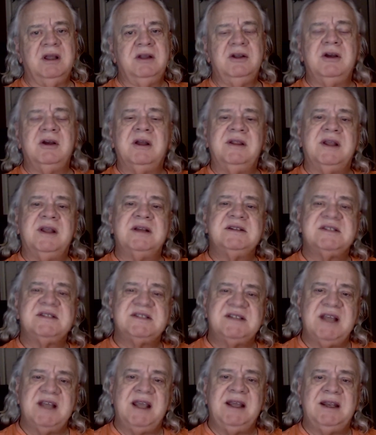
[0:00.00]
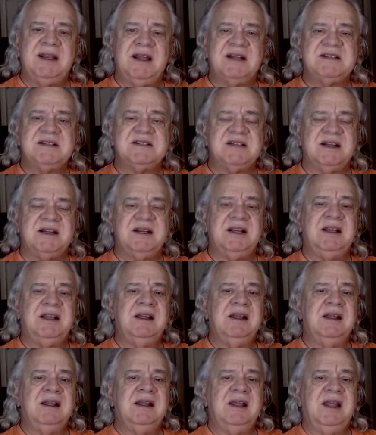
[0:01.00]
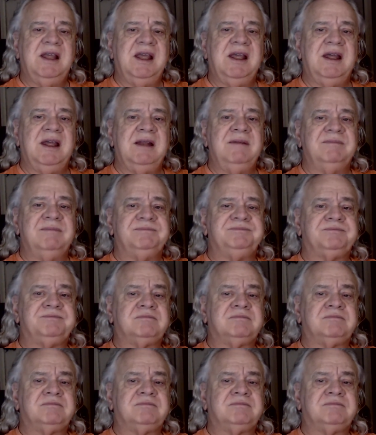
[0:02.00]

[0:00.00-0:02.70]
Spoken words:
you could then stay in that city and